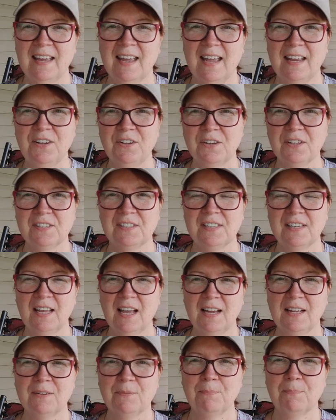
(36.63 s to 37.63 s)
And you can see
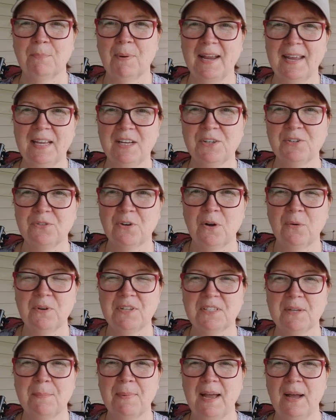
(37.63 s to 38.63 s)
my intro
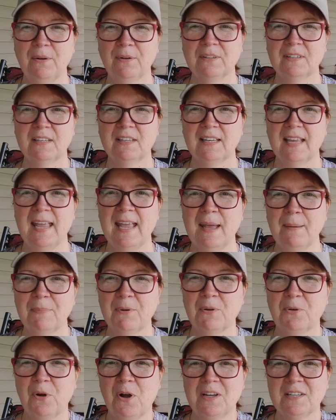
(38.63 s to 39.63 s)
was about camp
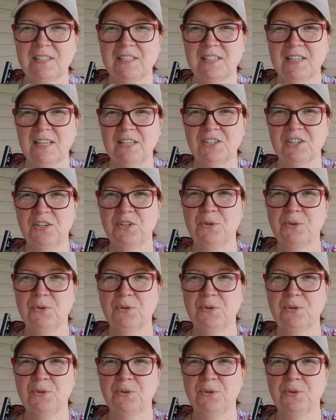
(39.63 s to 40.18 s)
cross stitch,